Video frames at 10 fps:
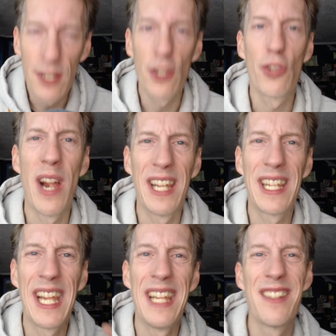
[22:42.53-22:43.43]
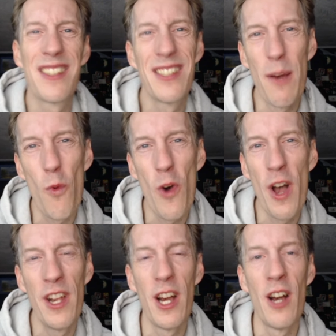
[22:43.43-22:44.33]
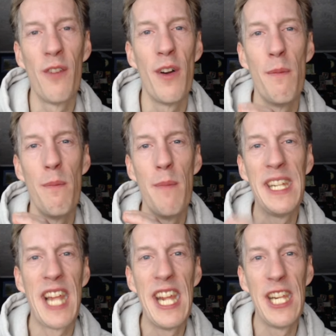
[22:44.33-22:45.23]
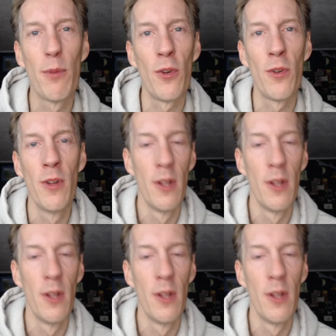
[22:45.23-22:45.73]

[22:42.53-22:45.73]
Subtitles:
to try to get somewhat of a maintainable